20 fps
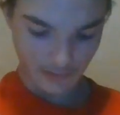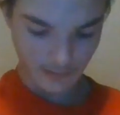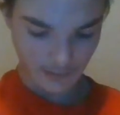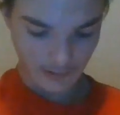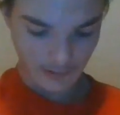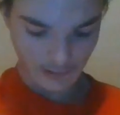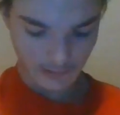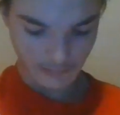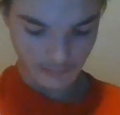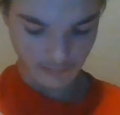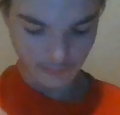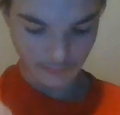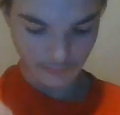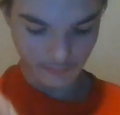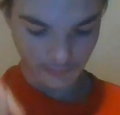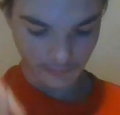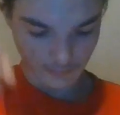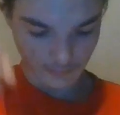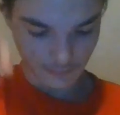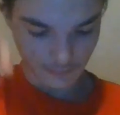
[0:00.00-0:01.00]
and then
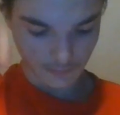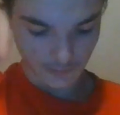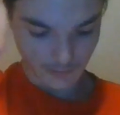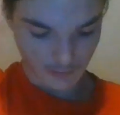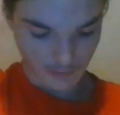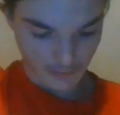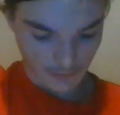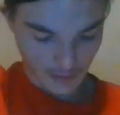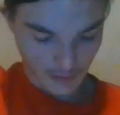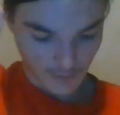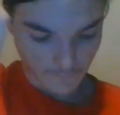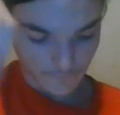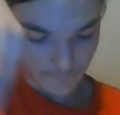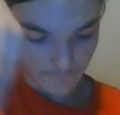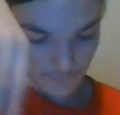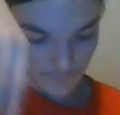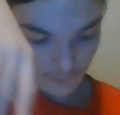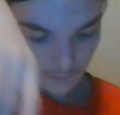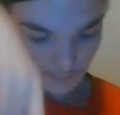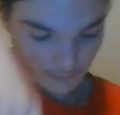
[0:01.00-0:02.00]
the
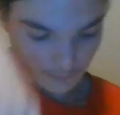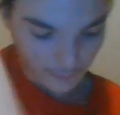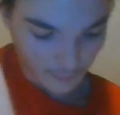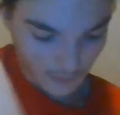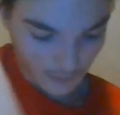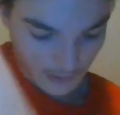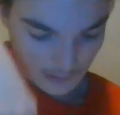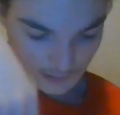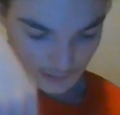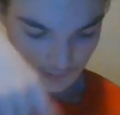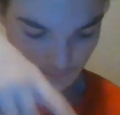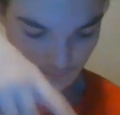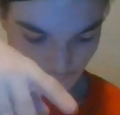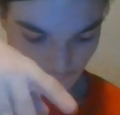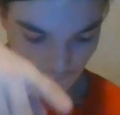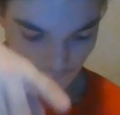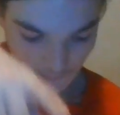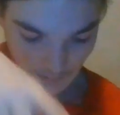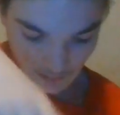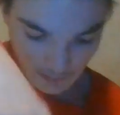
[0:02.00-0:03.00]
film
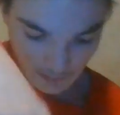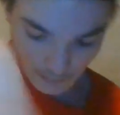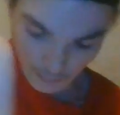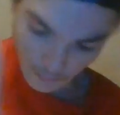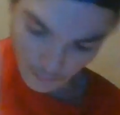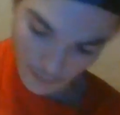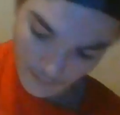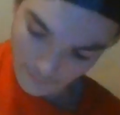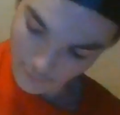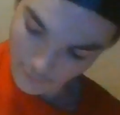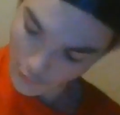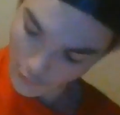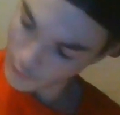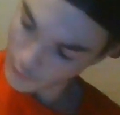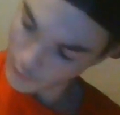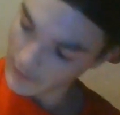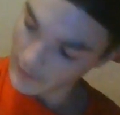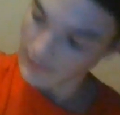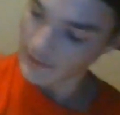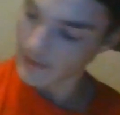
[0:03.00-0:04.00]
credits, and then
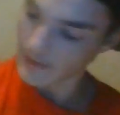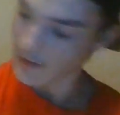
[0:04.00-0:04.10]
who made